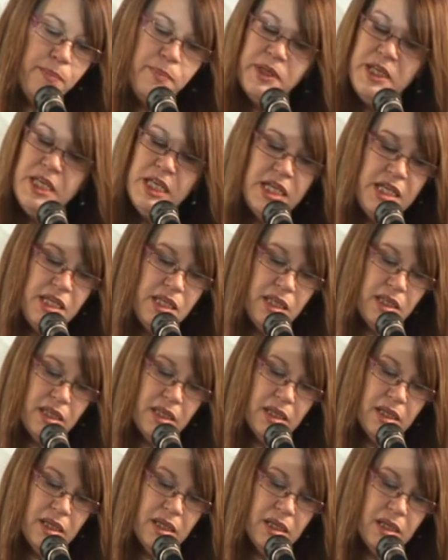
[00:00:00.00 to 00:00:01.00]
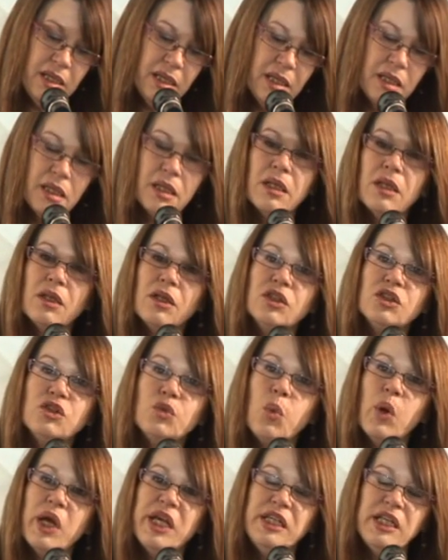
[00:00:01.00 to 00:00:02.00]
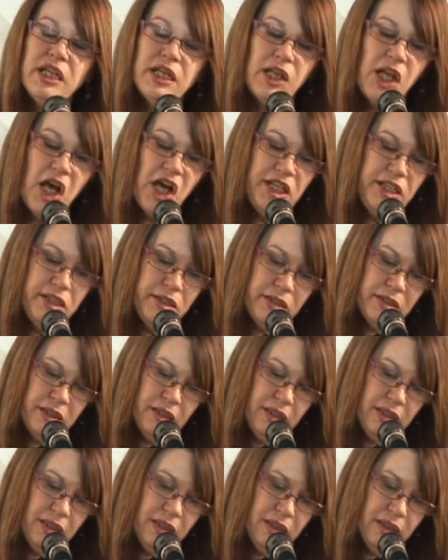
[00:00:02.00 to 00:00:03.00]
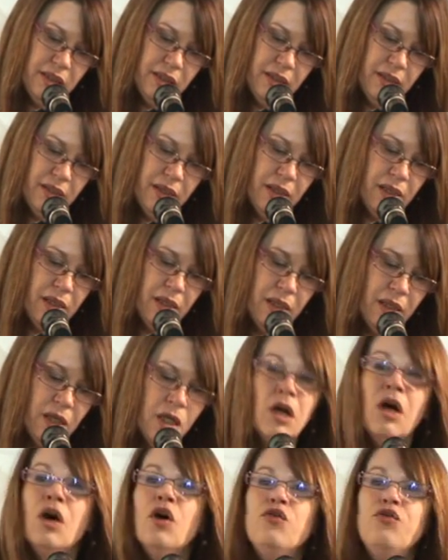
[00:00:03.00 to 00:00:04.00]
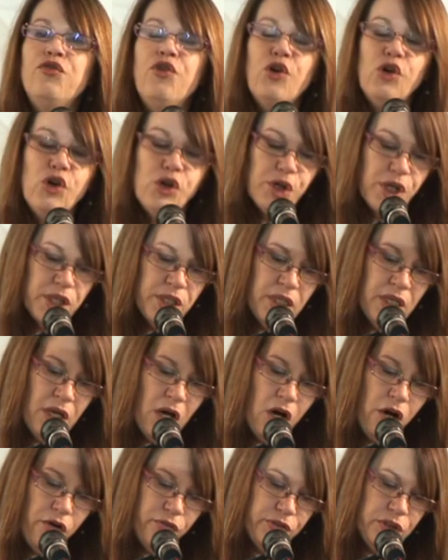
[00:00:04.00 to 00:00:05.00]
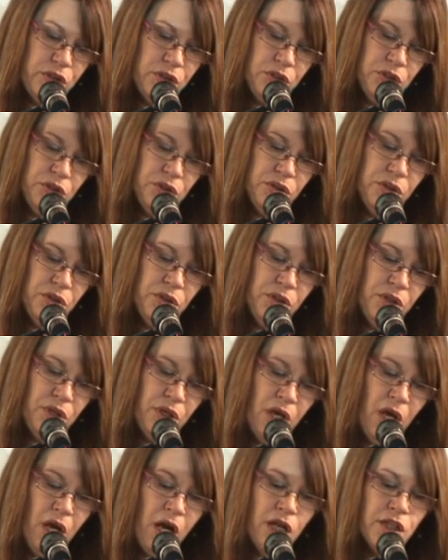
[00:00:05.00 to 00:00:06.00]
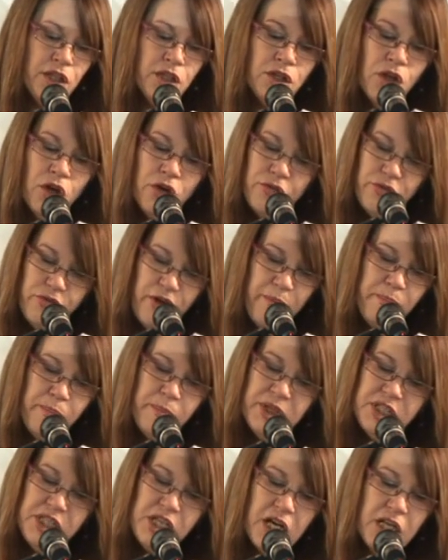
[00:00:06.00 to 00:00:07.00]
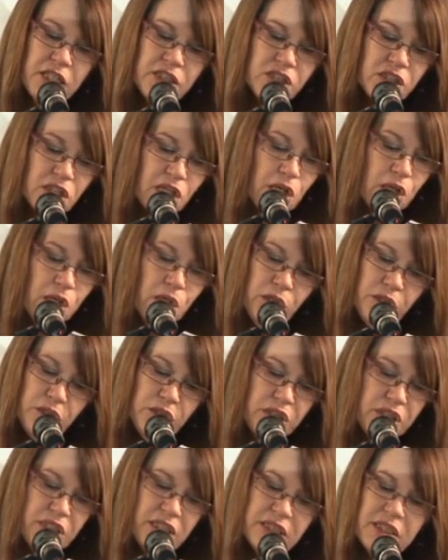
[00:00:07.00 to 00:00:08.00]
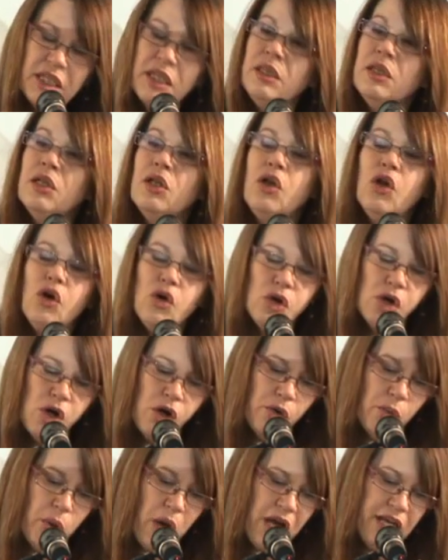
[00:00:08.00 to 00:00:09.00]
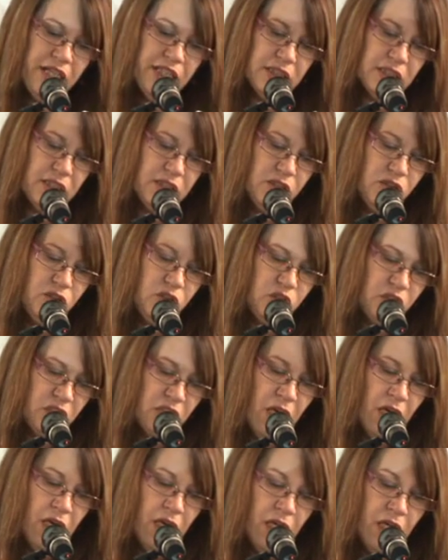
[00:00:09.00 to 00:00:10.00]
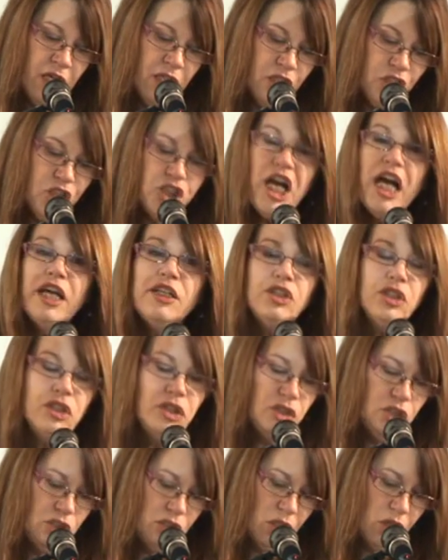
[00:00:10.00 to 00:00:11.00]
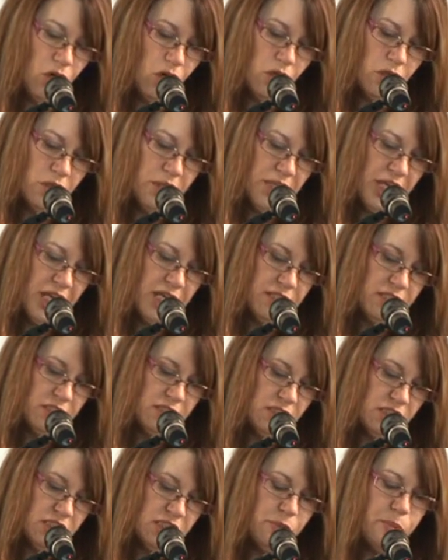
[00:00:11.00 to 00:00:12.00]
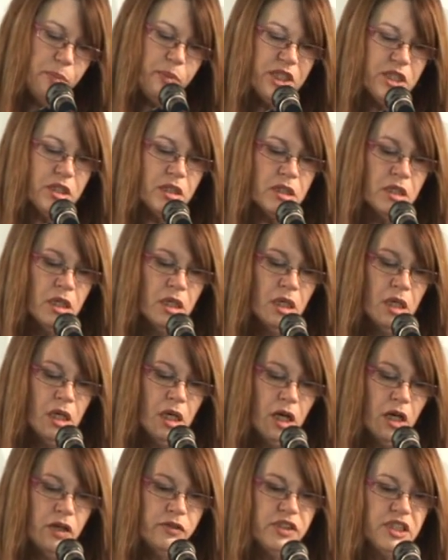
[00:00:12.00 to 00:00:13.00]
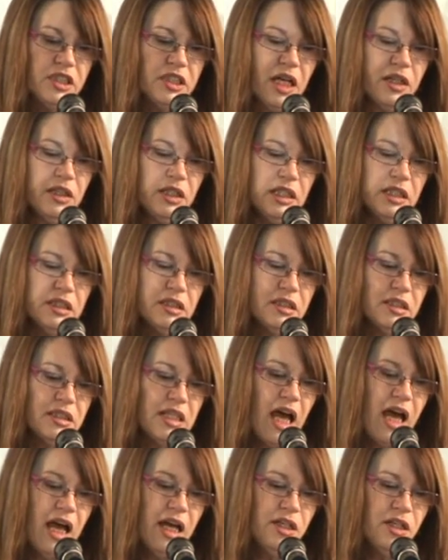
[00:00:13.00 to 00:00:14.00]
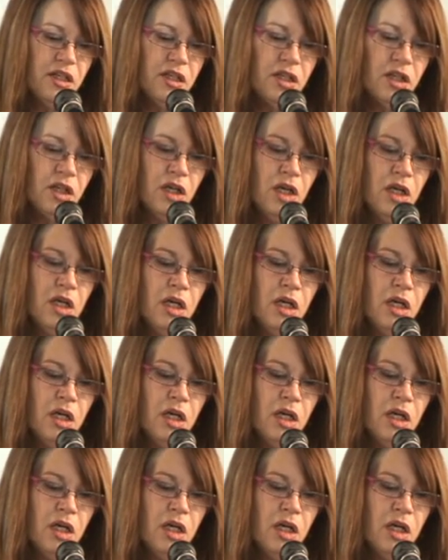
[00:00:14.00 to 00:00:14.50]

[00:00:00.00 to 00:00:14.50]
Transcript: beneath this waning light. 4 in the afternoon, and the November dusk closes in the long horizons, shadows the corrugated spit of sunlit sand,